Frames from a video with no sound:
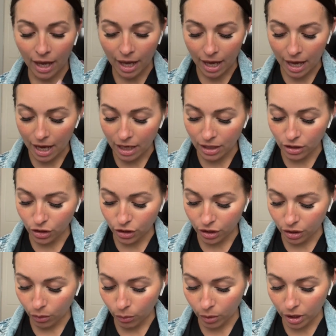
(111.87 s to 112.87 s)
and you're
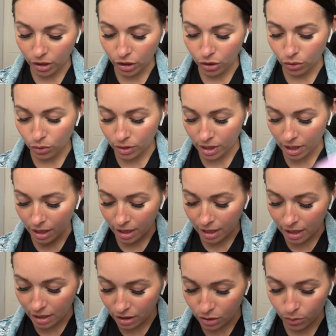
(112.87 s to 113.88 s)
gonna wanna use
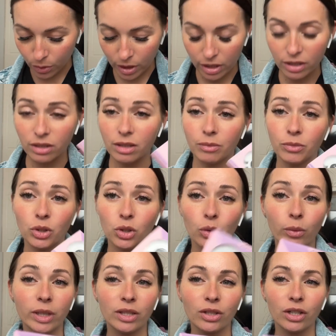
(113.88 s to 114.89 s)
these with some
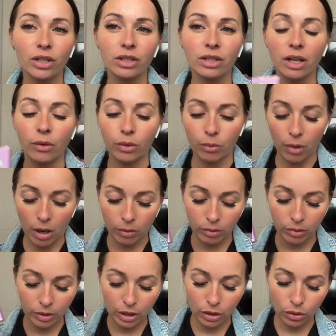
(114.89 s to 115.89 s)
tweezers. I would
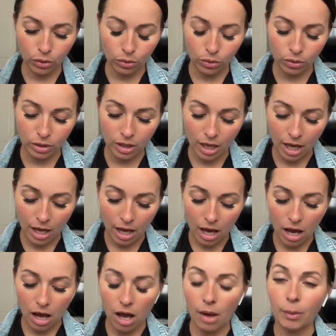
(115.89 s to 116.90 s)
probably use
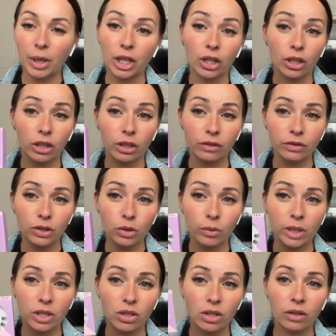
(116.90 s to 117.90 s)
um, a curved
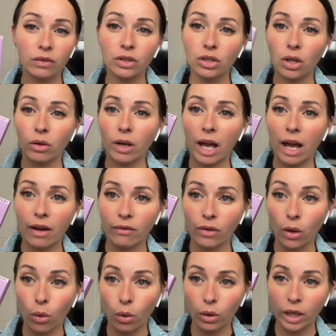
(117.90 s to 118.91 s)
tweezer if you don't have the
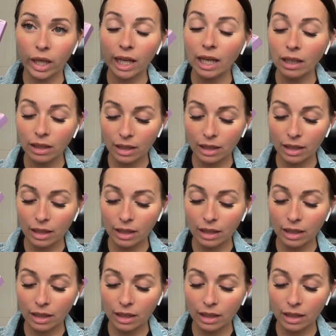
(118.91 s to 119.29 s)
whole kit.